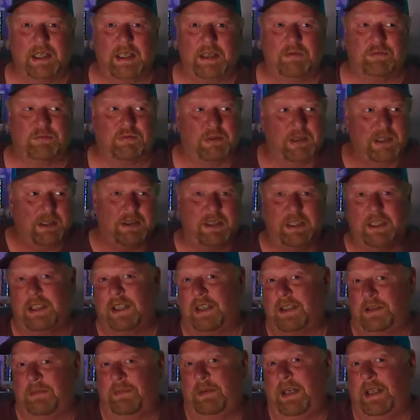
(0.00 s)
It really
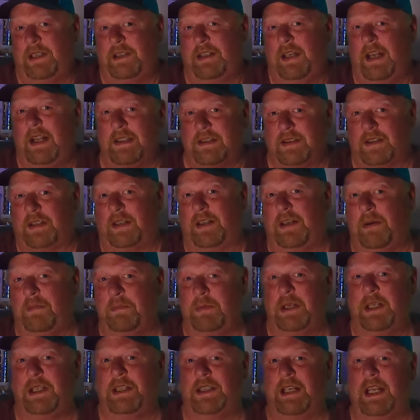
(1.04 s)
doesn't make sense. The
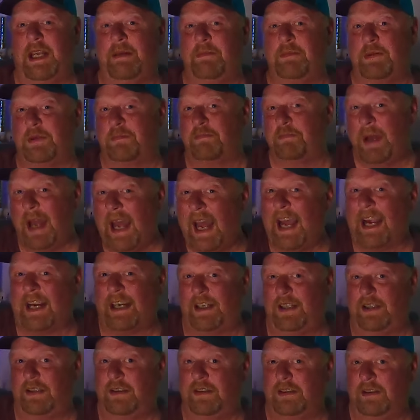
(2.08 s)
company's name is
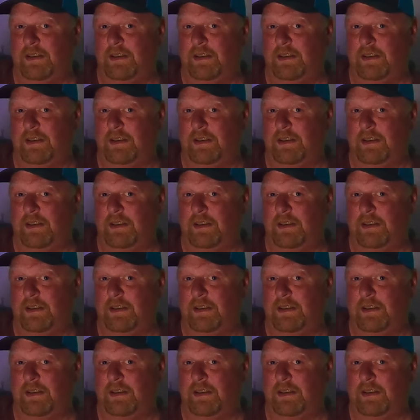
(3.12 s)
Mack.